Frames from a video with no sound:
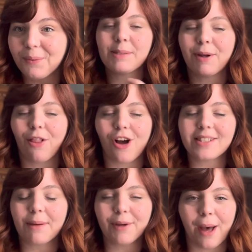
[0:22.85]
It's been a long
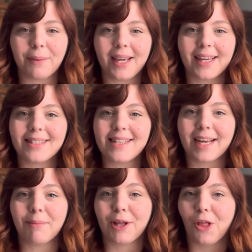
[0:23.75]
time coming and it's
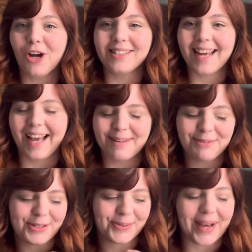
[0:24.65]
taken me a long time
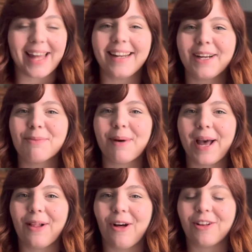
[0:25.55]
to edit and
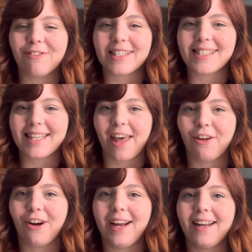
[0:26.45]
compile all of this
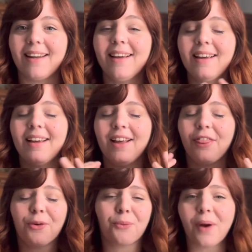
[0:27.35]
together in
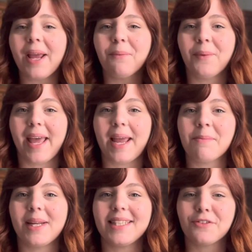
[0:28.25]
the right way,
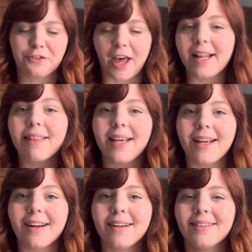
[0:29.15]
but it's finally
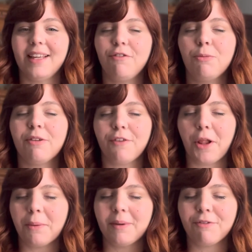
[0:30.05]
here. If you've been
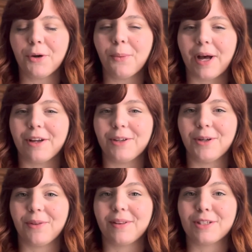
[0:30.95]
following me for a while, you
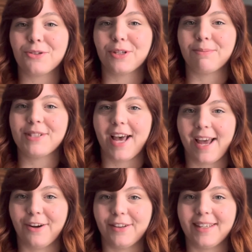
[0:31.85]
know that this trip to
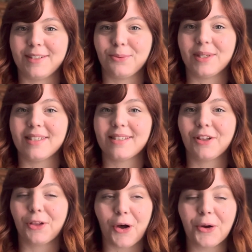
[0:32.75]
Ireland was
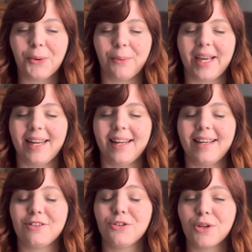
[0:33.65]
long awaited
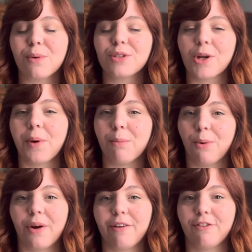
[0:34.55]
and so
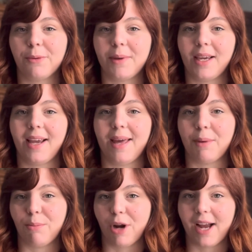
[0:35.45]
important for me and
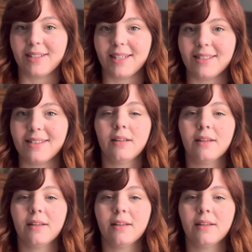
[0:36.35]
my practice.